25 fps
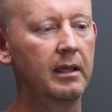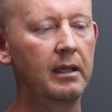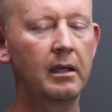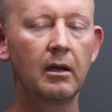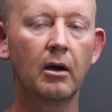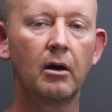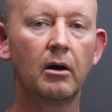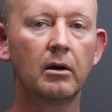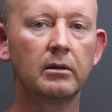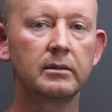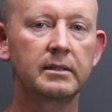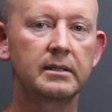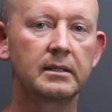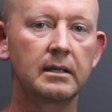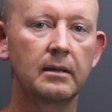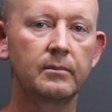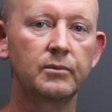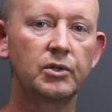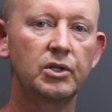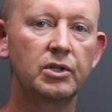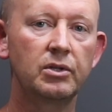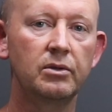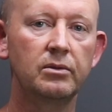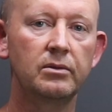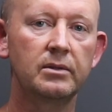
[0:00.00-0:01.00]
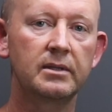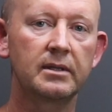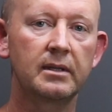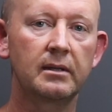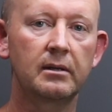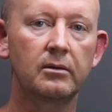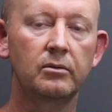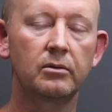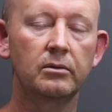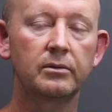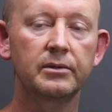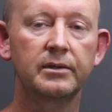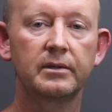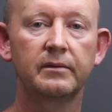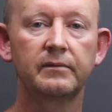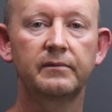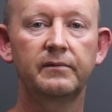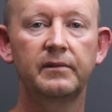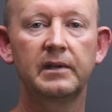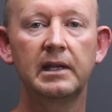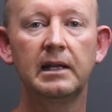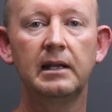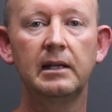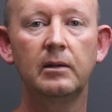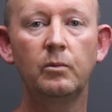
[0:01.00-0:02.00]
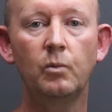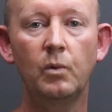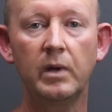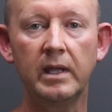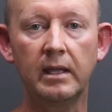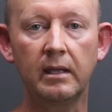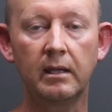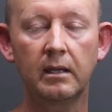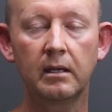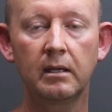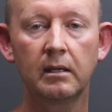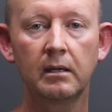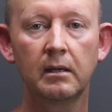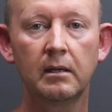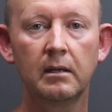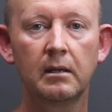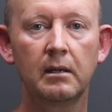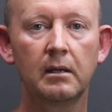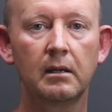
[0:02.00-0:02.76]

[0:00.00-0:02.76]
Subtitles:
there are some shoots that are also fairly weak.